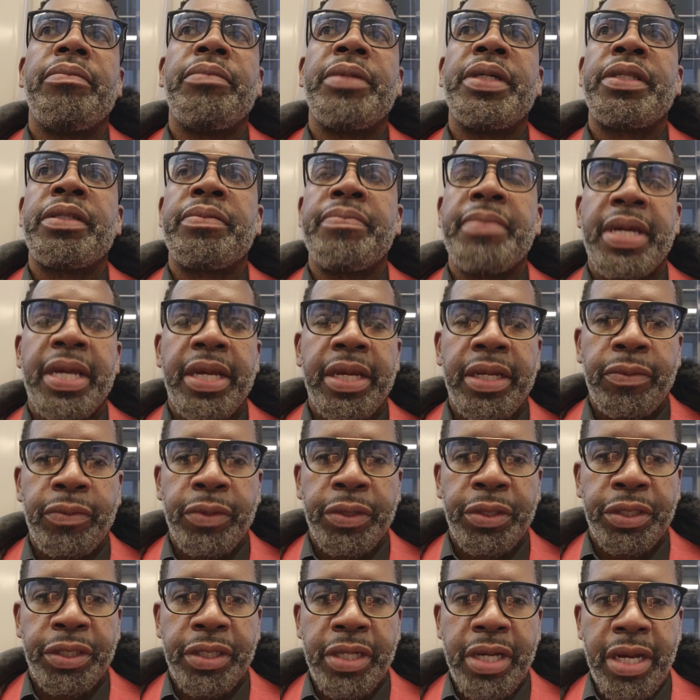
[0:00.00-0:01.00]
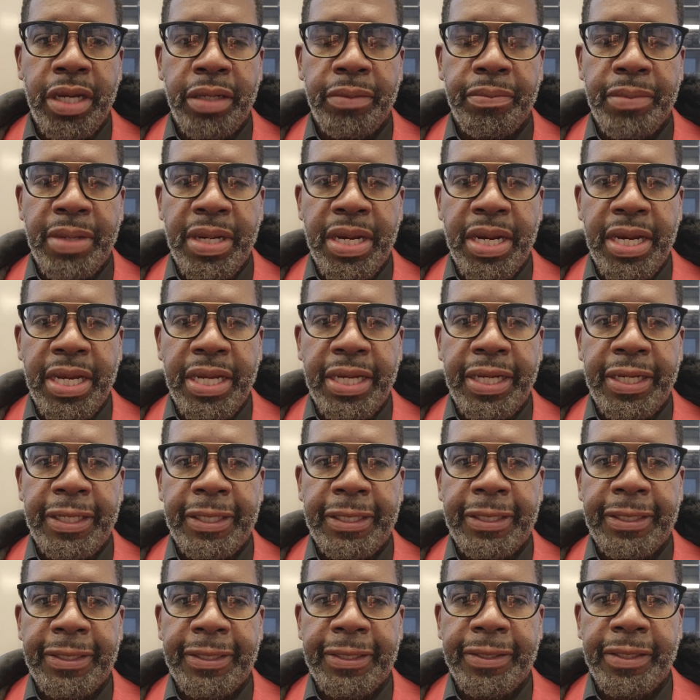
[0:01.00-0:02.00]
Miss Man was shot by a
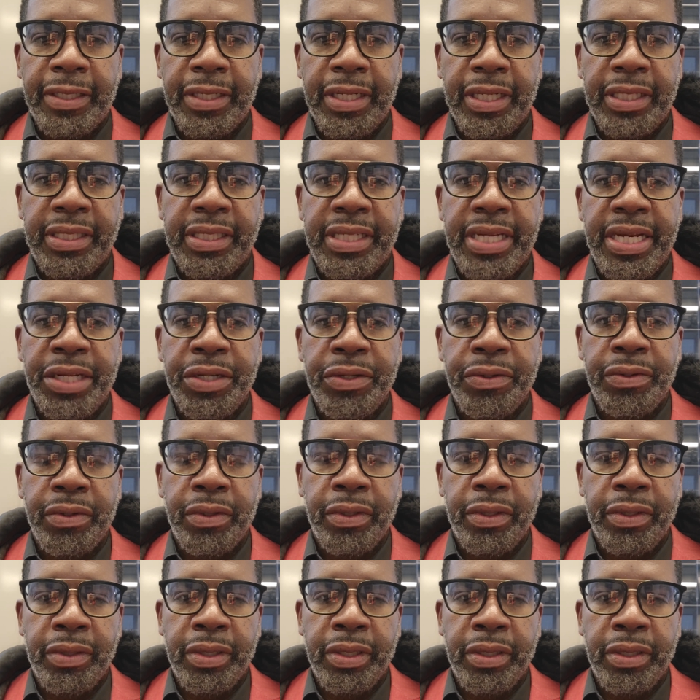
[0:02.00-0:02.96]
10-year-old